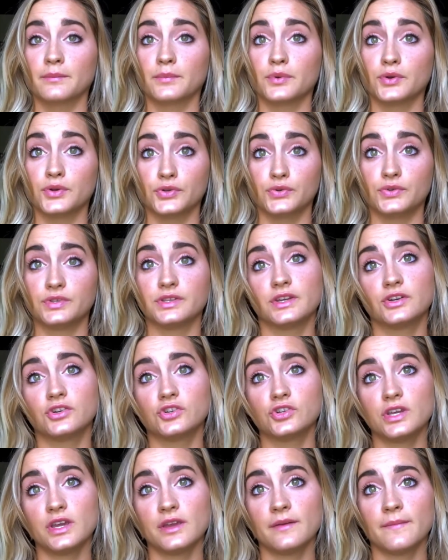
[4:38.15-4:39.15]
produce
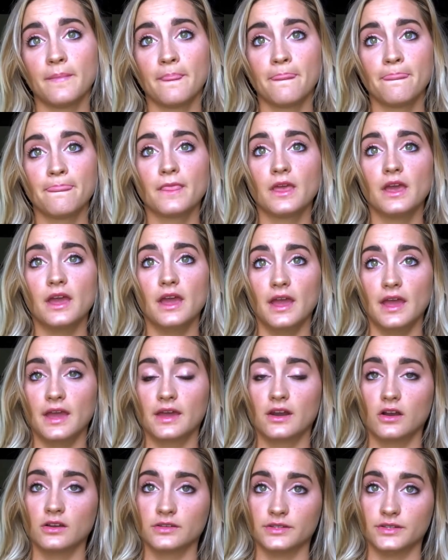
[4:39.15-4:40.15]
energy,
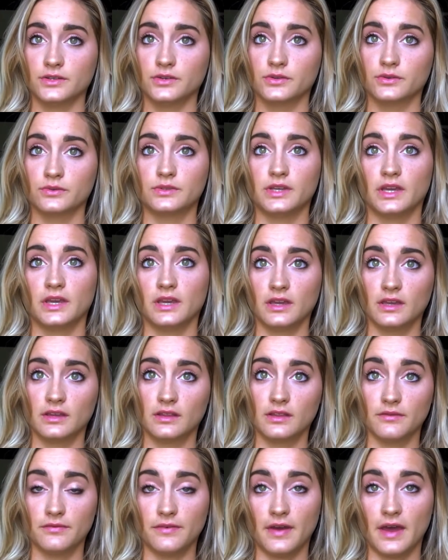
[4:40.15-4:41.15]
and also
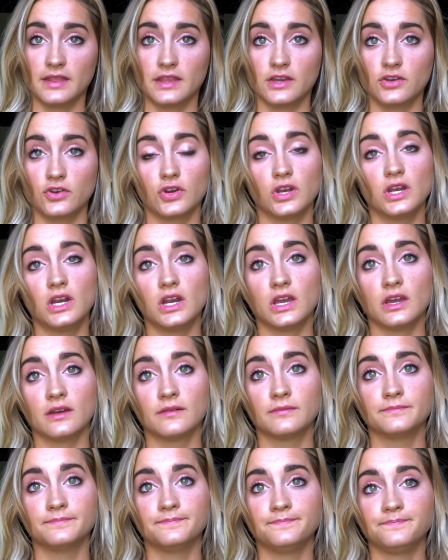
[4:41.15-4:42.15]
taking the fat that you're
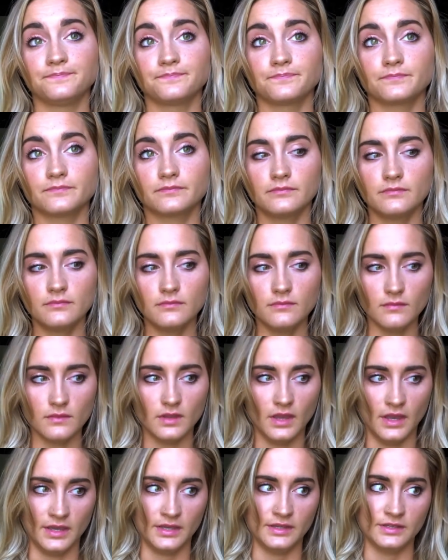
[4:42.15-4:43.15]
eating
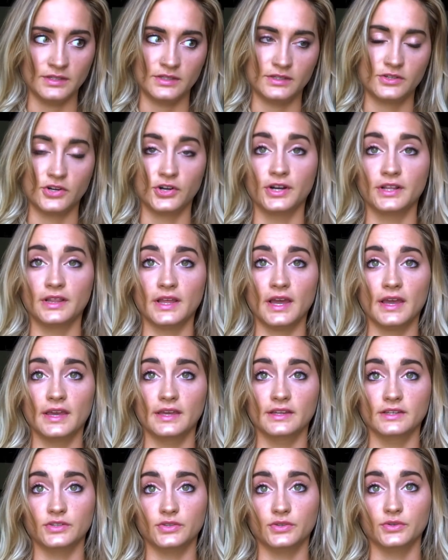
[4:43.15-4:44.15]
and turning that
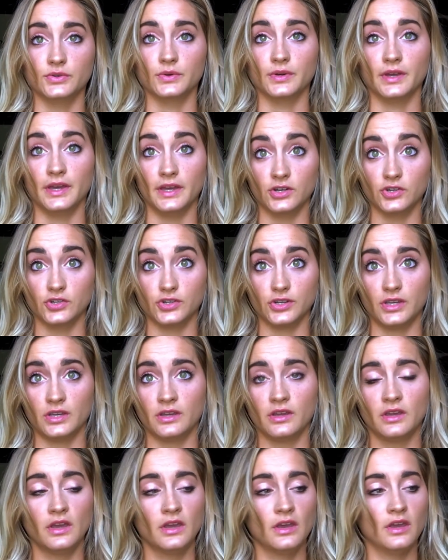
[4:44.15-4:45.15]
into
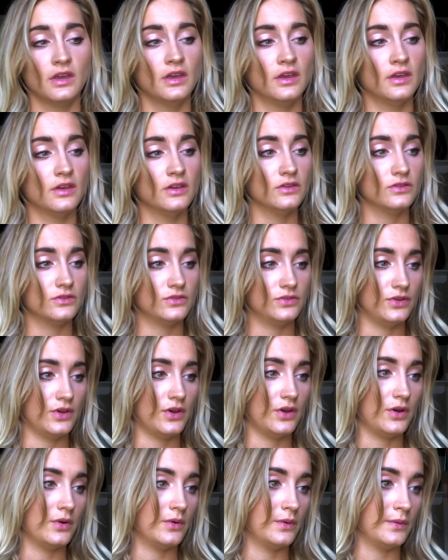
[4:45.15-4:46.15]
energy.
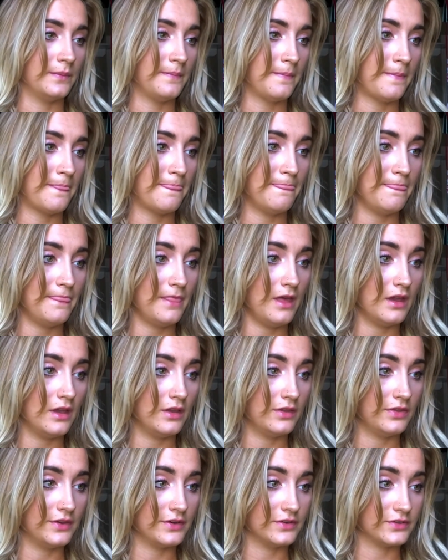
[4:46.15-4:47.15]
So
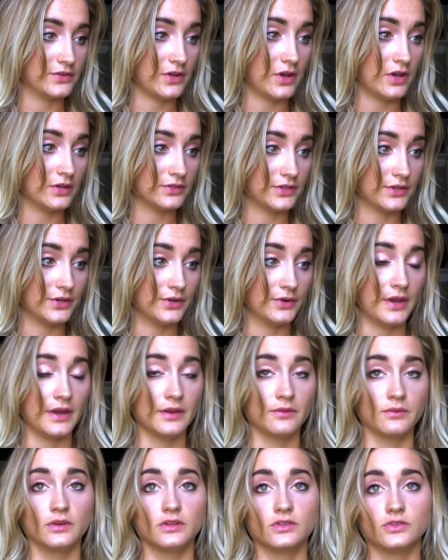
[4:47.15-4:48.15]
there's also
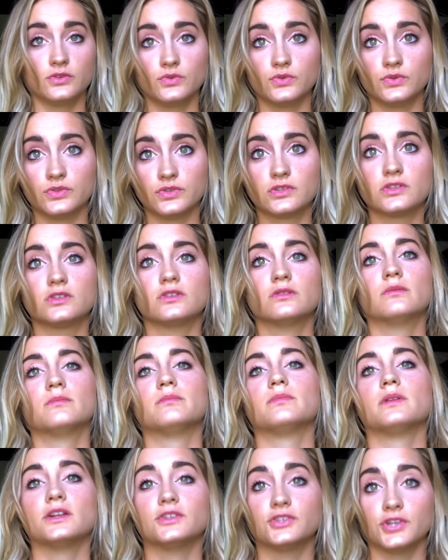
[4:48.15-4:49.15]
a
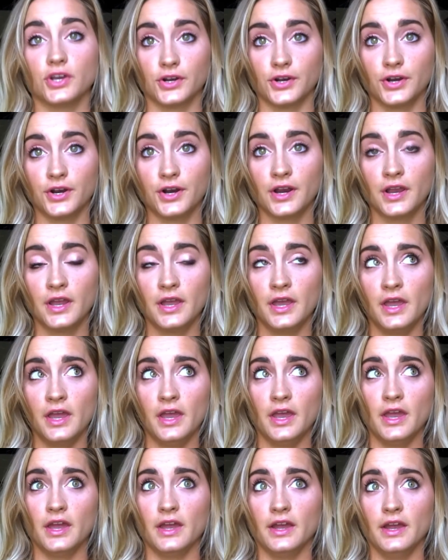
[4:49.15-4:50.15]
reduced blood sugar.
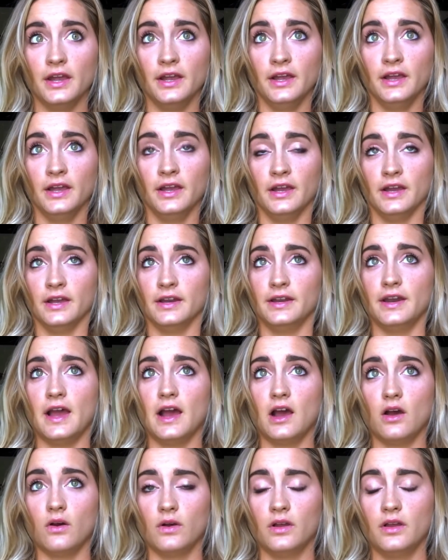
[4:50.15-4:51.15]

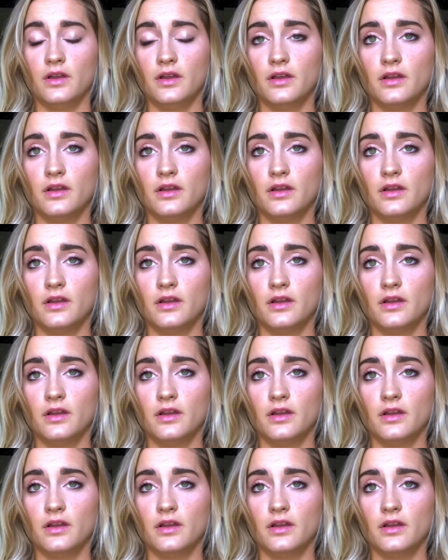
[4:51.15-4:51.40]
Now,